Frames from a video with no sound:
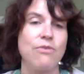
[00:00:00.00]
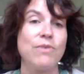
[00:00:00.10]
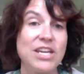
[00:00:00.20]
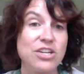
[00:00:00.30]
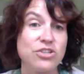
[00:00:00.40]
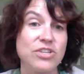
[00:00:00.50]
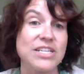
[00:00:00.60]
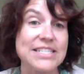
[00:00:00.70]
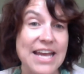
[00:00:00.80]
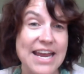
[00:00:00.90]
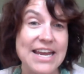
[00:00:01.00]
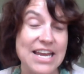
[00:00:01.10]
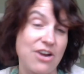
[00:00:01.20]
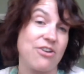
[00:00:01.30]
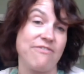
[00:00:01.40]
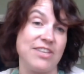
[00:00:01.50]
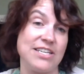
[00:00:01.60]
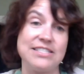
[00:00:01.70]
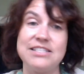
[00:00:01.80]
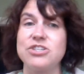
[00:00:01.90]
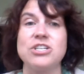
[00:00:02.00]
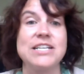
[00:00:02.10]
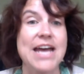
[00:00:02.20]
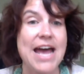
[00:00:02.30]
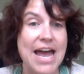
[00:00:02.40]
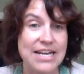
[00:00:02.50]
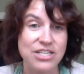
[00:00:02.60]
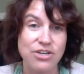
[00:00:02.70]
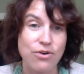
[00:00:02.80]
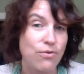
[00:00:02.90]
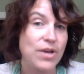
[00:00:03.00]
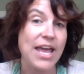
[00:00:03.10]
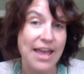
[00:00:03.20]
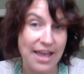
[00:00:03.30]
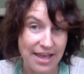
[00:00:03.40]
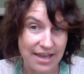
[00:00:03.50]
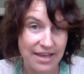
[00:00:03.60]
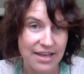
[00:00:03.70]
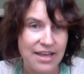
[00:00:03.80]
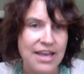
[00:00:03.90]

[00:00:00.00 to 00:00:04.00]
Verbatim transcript: We need you to take care of these. These are not okay.